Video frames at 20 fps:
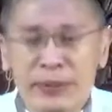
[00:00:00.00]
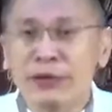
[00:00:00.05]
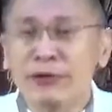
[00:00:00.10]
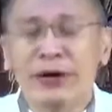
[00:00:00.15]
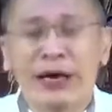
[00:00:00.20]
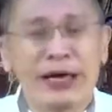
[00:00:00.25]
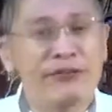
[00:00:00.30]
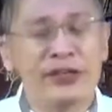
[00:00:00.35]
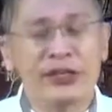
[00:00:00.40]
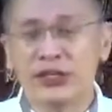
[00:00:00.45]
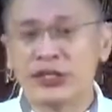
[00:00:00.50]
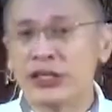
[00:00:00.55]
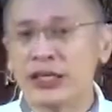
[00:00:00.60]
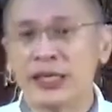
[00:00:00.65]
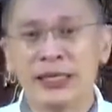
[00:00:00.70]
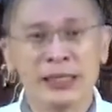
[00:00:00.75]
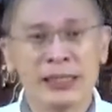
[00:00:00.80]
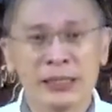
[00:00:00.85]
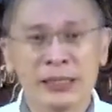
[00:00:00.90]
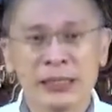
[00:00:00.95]
being
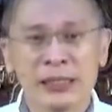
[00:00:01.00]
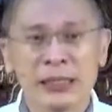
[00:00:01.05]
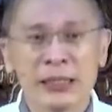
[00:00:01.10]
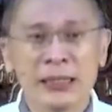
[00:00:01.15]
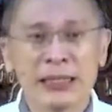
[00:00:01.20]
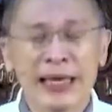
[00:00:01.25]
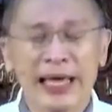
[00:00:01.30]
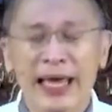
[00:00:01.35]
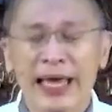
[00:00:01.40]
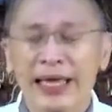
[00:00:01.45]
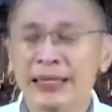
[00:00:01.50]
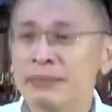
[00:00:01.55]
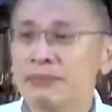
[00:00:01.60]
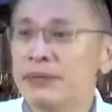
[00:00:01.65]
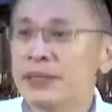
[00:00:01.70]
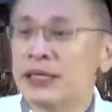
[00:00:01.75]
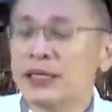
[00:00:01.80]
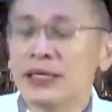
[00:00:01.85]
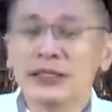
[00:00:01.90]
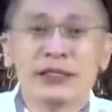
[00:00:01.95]
ravished.
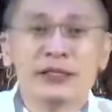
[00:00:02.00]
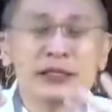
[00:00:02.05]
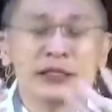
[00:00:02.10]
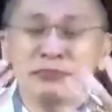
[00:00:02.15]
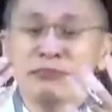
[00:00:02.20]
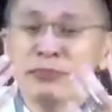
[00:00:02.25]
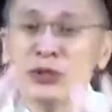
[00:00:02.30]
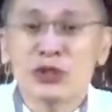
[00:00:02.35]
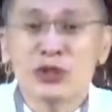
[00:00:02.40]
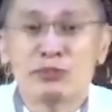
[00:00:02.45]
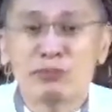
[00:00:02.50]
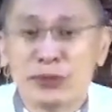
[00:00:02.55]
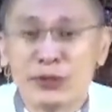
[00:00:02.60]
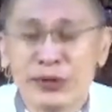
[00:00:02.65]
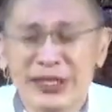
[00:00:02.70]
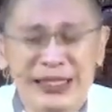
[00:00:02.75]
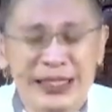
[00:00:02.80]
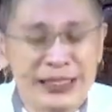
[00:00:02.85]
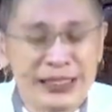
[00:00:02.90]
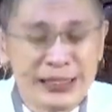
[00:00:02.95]
And because of this mute
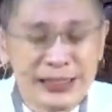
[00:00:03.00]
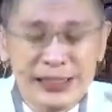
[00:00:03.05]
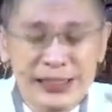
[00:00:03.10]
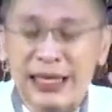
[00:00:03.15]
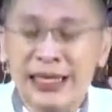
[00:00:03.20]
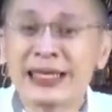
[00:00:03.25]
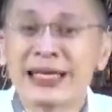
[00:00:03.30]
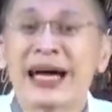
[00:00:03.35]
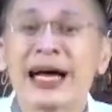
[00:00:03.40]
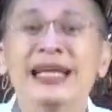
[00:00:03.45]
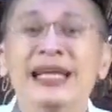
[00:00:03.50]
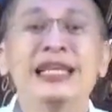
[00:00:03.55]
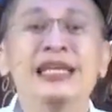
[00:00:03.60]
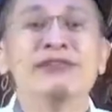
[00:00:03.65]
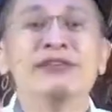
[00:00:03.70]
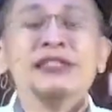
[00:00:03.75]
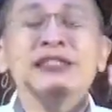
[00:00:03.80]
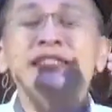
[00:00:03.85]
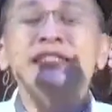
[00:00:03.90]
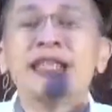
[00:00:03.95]
spirit, the son can't
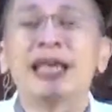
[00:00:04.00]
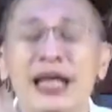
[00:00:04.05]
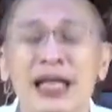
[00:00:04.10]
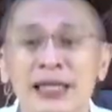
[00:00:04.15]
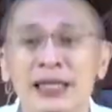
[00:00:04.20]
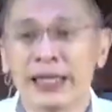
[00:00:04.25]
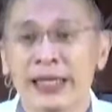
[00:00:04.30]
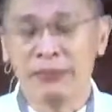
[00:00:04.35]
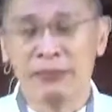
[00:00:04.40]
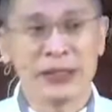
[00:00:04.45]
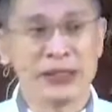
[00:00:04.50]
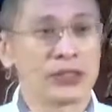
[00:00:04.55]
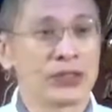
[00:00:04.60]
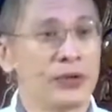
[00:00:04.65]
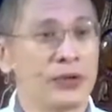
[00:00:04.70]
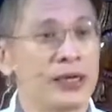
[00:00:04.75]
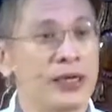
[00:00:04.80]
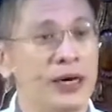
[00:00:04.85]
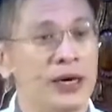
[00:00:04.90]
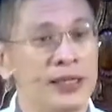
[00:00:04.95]
even tell him what's
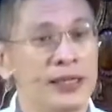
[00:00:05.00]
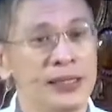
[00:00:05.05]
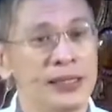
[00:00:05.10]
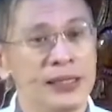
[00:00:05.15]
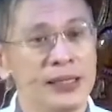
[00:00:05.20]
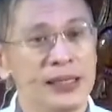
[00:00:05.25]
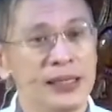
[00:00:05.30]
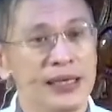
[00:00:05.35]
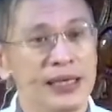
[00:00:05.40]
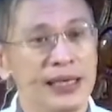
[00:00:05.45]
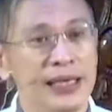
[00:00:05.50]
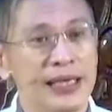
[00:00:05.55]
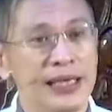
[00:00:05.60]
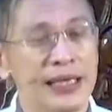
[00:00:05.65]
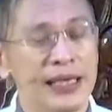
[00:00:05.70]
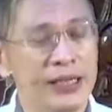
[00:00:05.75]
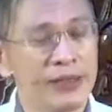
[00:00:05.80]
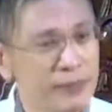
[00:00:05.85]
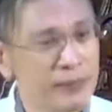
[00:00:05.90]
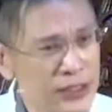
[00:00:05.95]
going on.
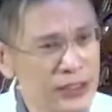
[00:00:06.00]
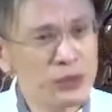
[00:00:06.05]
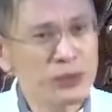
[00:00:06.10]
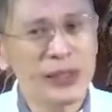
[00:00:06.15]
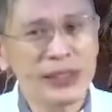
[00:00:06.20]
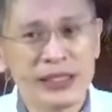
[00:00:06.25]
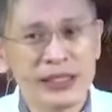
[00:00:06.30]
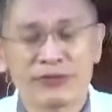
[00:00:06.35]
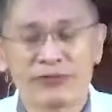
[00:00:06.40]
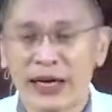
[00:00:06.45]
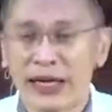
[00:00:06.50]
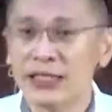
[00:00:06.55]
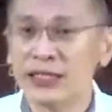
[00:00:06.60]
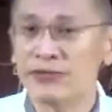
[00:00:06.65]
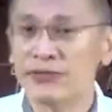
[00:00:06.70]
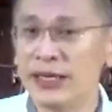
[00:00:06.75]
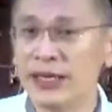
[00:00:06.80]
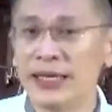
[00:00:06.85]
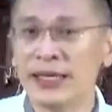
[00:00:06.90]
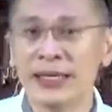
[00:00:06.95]
Can you imagine what this father
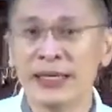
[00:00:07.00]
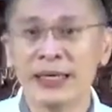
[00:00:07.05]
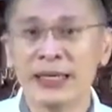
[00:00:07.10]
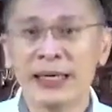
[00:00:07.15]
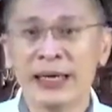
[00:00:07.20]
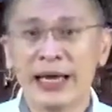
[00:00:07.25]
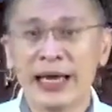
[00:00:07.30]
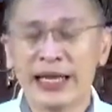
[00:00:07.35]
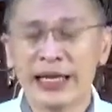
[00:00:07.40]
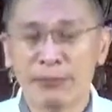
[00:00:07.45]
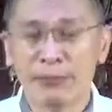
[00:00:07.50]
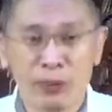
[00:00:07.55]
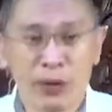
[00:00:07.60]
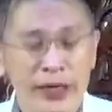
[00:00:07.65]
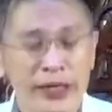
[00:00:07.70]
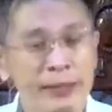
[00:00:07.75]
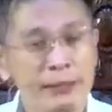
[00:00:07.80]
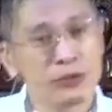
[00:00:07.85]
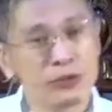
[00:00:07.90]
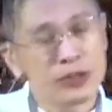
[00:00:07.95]
is feeling? And he
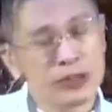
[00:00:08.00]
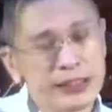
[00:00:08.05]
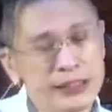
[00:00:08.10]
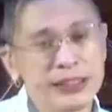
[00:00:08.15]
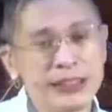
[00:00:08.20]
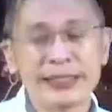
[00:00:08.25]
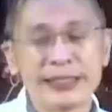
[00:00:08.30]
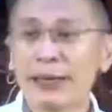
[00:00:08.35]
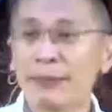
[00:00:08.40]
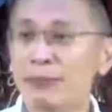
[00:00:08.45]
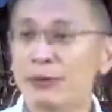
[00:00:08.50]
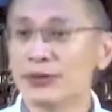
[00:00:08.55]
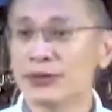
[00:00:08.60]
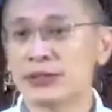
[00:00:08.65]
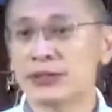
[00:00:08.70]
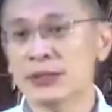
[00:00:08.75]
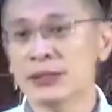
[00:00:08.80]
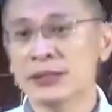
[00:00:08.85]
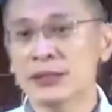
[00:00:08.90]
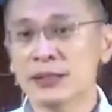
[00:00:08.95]
brought him to the
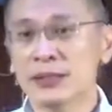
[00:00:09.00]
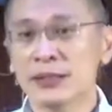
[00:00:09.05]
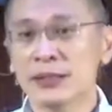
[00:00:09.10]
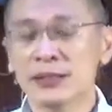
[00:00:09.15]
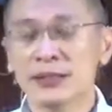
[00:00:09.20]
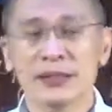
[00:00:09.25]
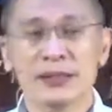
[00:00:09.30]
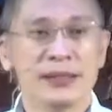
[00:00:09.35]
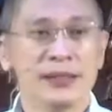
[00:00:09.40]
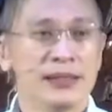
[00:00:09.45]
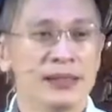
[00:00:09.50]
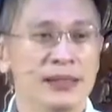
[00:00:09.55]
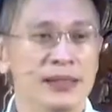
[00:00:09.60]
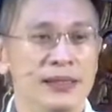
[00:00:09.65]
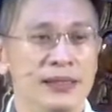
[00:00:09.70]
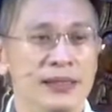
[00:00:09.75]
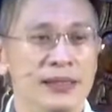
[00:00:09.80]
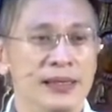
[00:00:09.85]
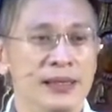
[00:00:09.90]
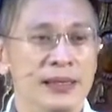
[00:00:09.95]
disciples.
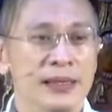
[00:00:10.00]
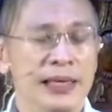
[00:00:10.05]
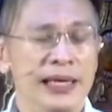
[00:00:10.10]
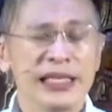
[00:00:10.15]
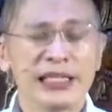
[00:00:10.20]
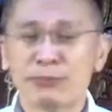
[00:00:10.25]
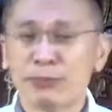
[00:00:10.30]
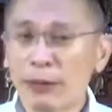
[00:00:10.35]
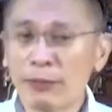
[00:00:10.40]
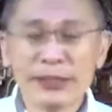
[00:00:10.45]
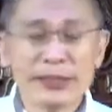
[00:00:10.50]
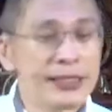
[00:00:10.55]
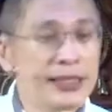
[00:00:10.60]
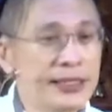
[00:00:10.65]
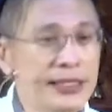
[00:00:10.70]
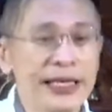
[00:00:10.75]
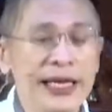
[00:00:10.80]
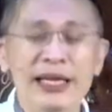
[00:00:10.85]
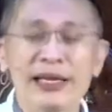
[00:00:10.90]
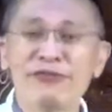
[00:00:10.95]
He's probably
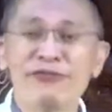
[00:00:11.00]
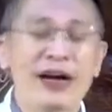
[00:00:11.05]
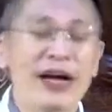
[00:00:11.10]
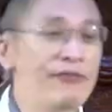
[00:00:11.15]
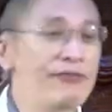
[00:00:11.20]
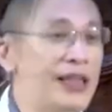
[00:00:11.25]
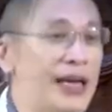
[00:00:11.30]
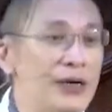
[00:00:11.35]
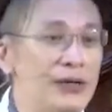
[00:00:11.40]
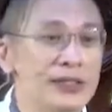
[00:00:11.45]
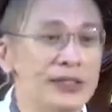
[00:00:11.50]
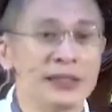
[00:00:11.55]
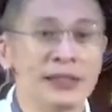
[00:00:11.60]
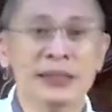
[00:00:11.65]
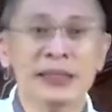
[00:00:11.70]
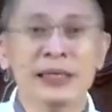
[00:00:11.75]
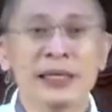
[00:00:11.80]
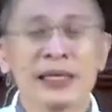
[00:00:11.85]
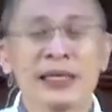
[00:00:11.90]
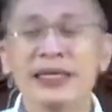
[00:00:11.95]
sitting at the
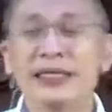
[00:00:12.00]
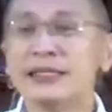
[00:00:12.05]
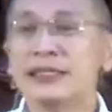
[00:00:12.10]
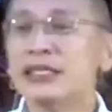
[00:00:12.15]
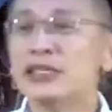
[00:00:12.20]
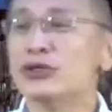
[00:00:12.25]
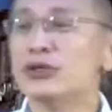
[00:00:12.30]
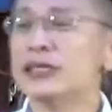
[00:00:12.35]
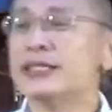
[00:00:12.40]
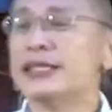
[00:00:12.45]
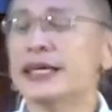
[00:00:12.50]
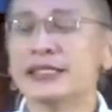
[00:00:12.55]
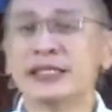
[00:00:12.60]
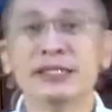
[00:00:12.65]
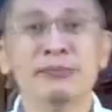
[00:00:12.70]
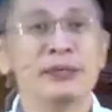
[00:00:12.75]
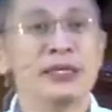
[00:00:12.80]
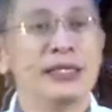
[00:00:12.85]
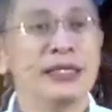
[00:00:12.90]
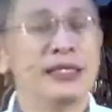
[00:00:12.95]
5,000, listening to the
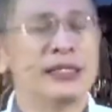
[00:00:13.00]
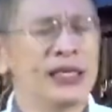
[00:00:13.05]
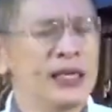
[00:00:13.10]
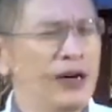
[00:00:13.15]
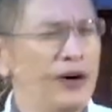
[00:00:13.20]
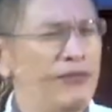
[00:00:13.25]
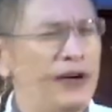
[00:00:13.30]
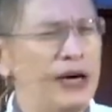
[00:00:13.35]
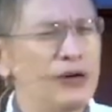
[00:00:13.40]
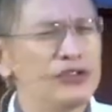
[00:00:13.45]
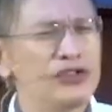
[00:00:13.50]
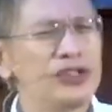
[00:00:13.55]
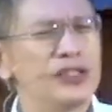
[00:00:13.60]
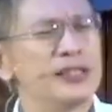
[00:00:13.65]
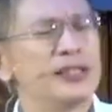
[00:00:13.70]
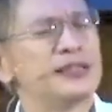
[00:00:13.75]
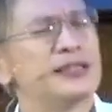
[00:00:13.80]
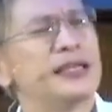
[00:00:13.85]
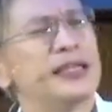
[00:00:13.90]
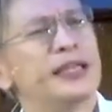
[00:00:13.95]
testimonies of how
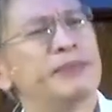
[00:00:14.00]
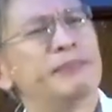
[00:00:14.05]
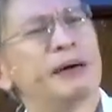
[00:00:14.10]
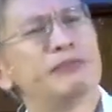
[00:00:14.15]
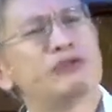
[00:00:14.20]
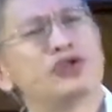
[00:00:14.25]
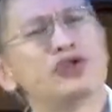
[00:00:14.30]
Jesus sent them